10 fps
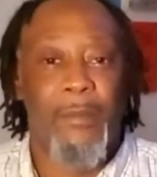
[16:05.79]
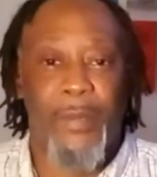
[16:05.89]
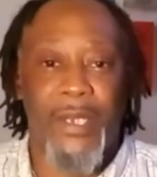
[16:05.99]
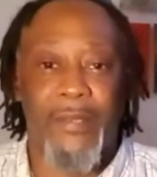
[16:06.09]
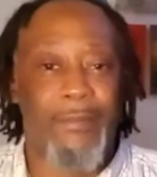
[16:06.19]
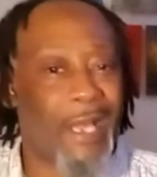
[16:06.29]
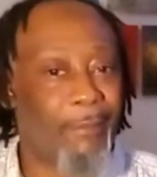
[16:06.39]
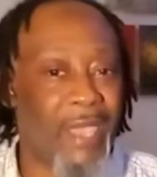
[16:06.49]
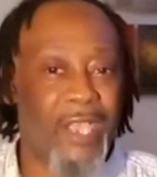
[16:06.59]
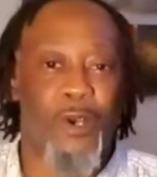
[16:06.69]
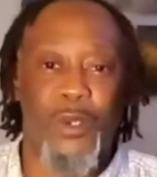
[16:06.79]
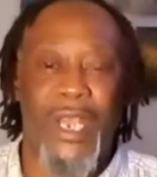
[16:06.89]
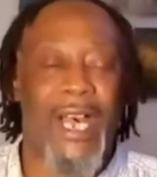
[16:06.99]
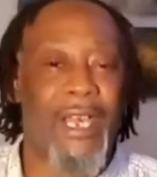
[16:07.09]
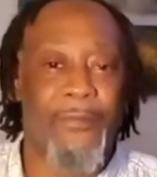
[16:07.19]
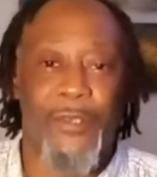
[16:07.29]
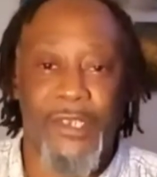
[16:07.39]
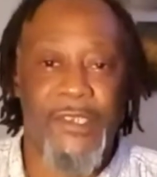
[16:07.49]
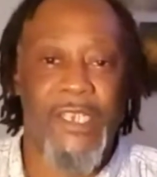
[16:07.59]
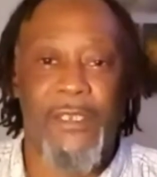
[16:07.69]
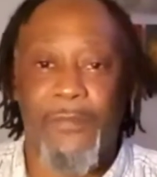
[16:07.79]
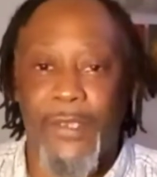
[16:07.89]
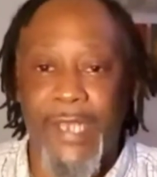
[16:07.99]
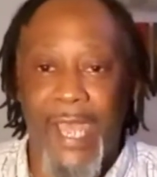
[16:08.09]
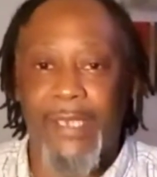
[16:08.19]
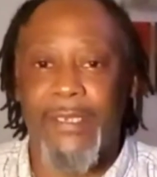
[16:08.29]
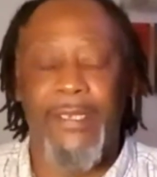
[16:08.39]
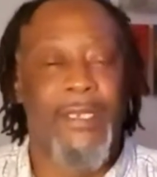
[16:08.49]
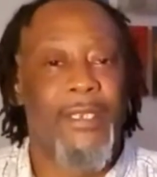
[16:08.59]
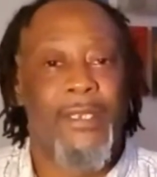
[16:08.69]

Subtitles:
but I may go live for the season finale.